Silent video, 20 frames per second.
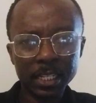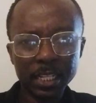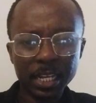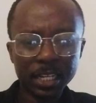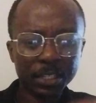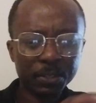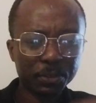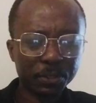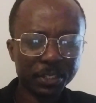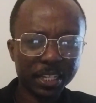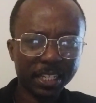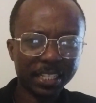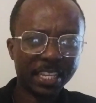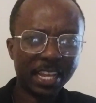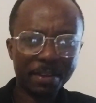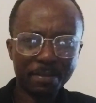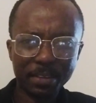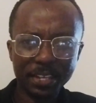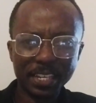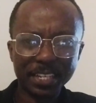That was the
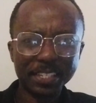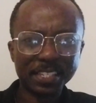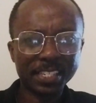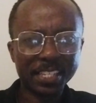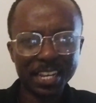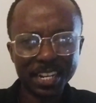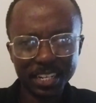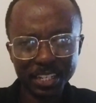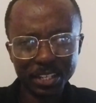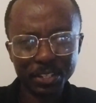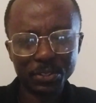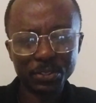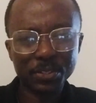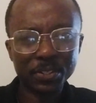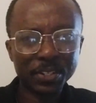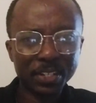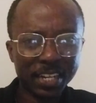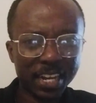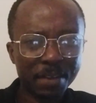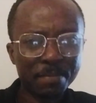time he sang the
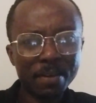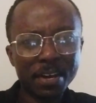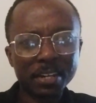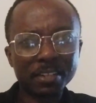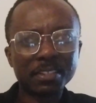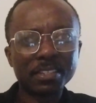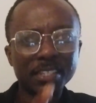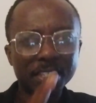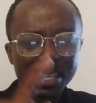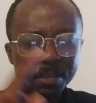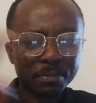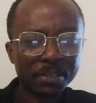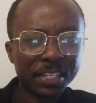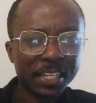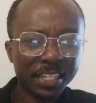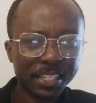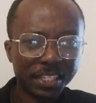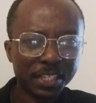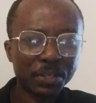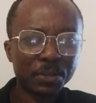song about some
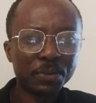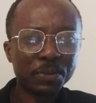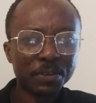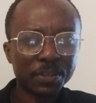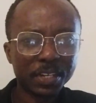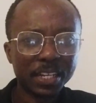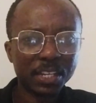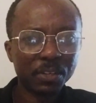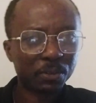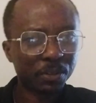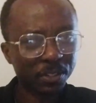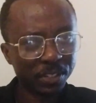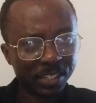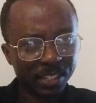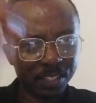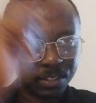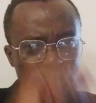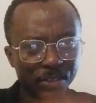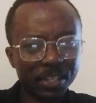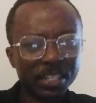years ago. He was
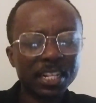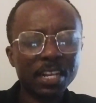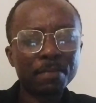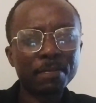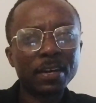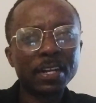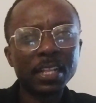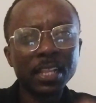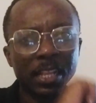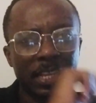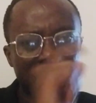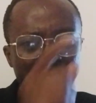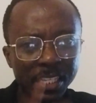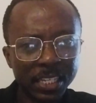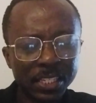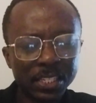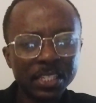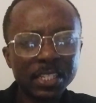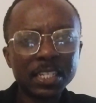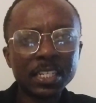talking about
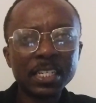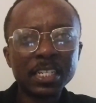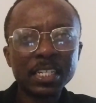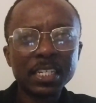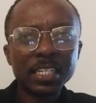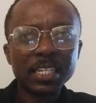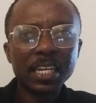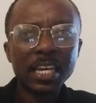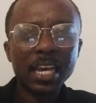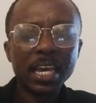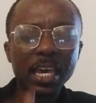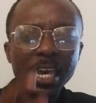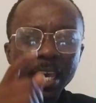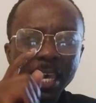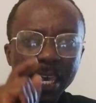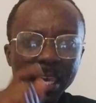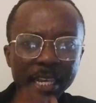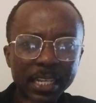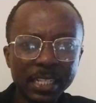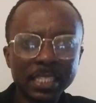ladies
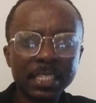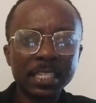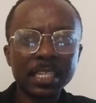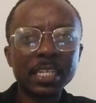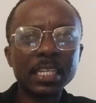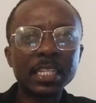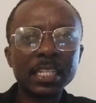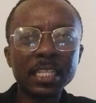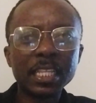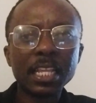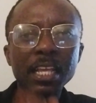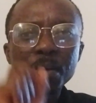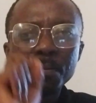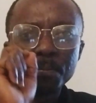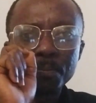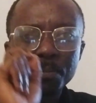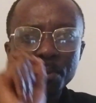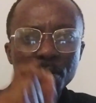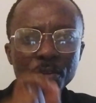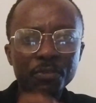hating
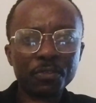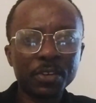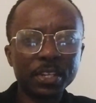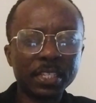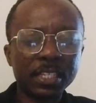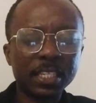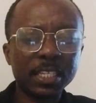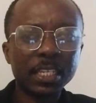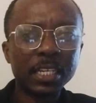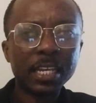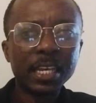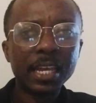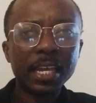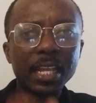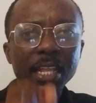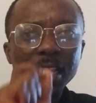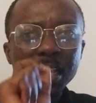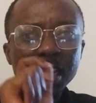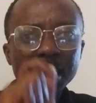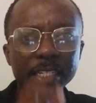poverty,
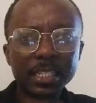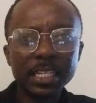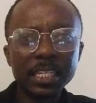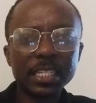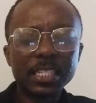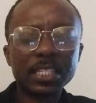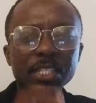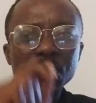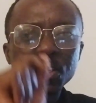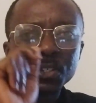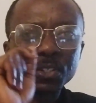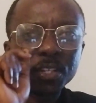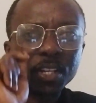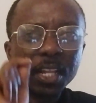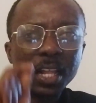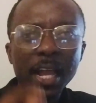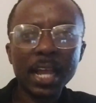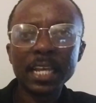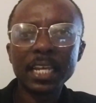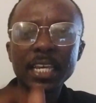ladies not
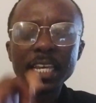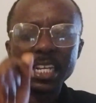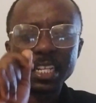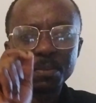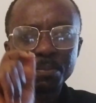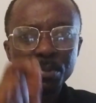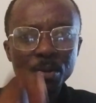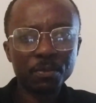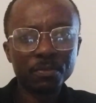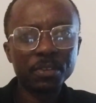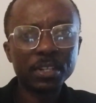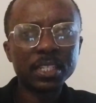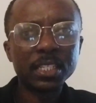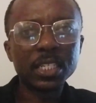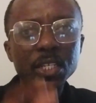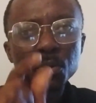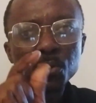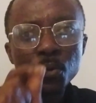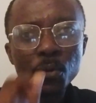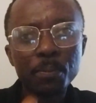liking
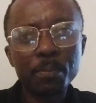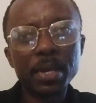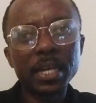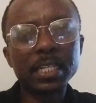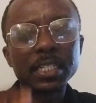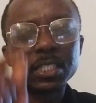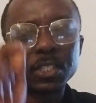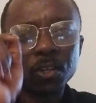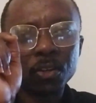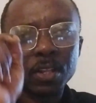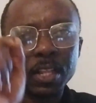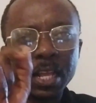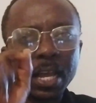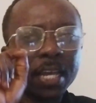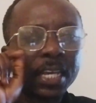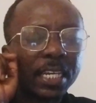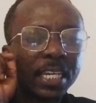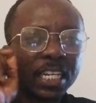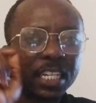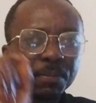poverty, women not
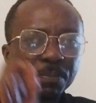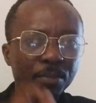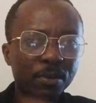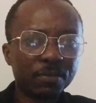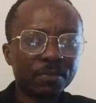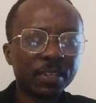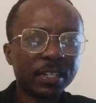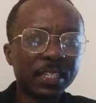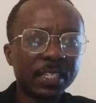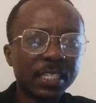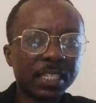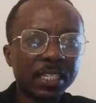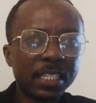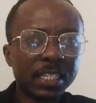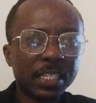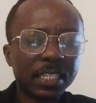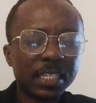liking poverty.